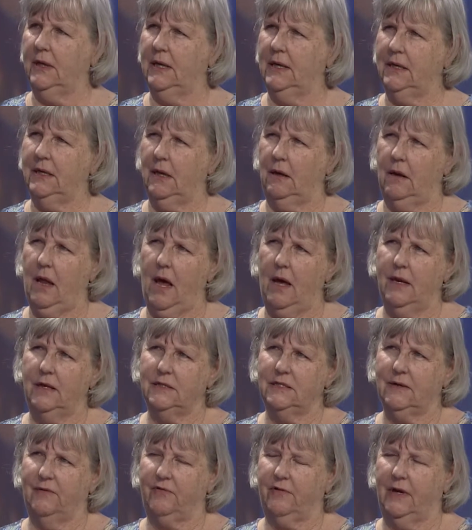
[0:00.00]
and in a lot of
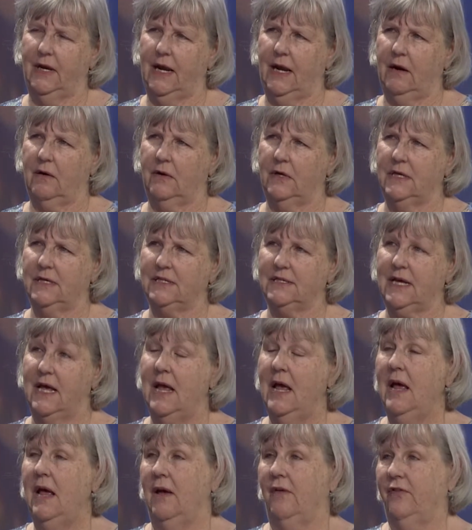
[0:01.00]
different areas.
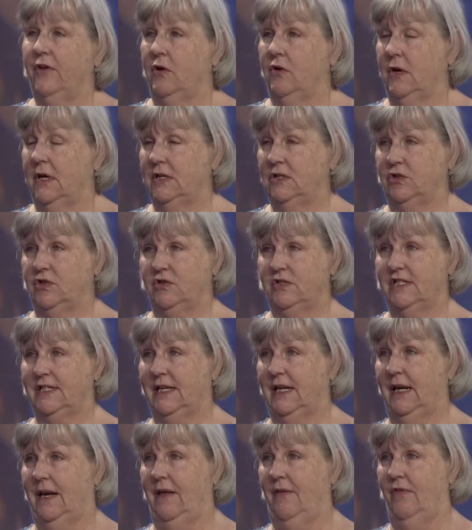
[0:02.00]
If you're
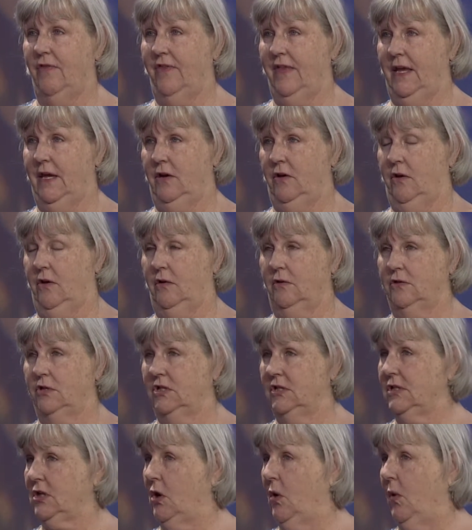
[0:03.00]
interested in theater,
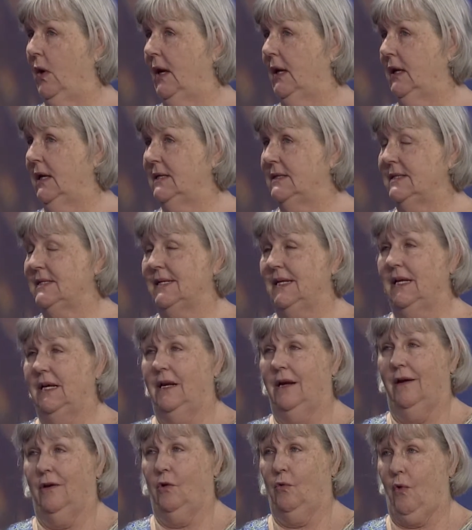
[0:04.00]
just going and
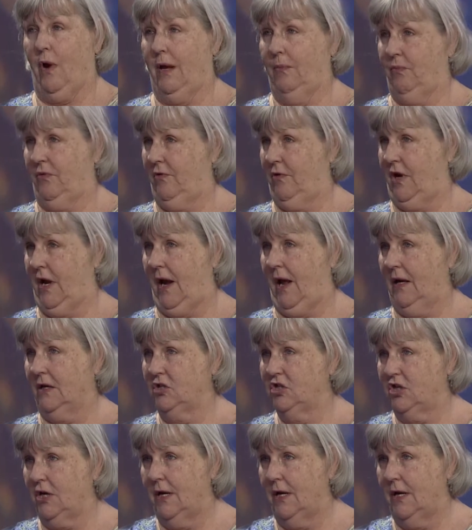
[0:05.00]
seeing a great production.